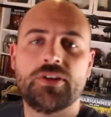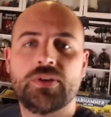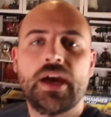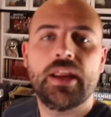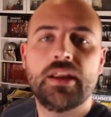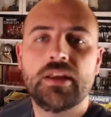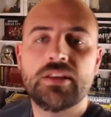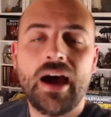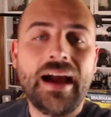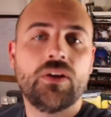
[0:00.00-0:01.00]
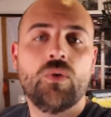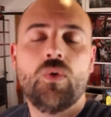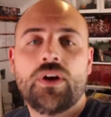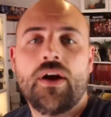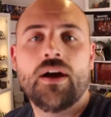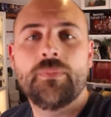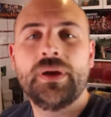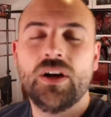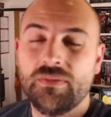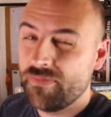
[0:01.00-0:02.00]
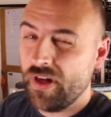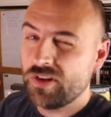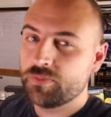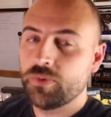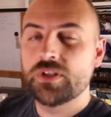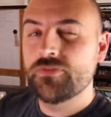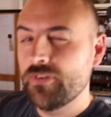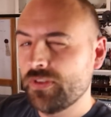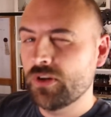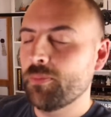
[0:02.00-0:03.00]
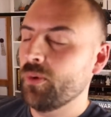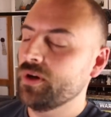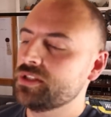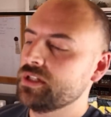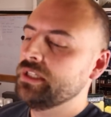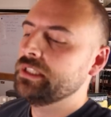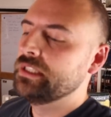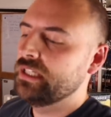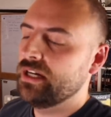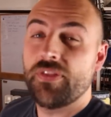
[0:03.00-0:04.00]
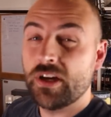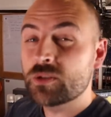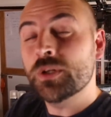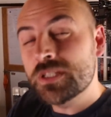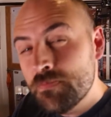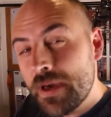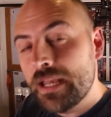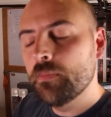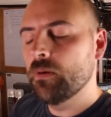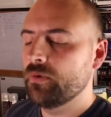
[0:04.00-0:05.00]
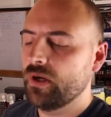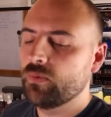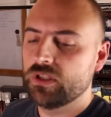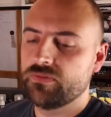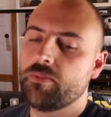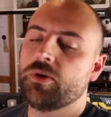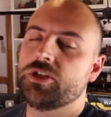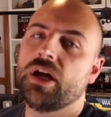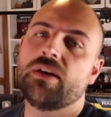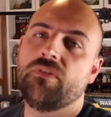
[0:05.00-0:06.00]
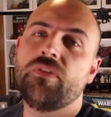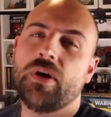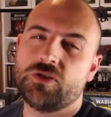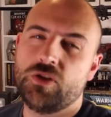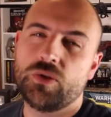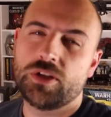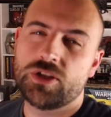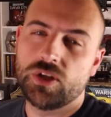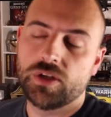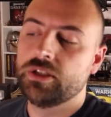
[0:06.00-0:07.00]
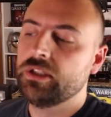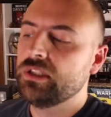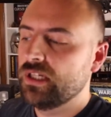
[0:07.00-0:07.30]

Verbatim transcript: are to get an entire Orc army, one thousand points, fifteen hundred points, uh, one thousand points minimum, but I would love to push it out and have a few extra units done.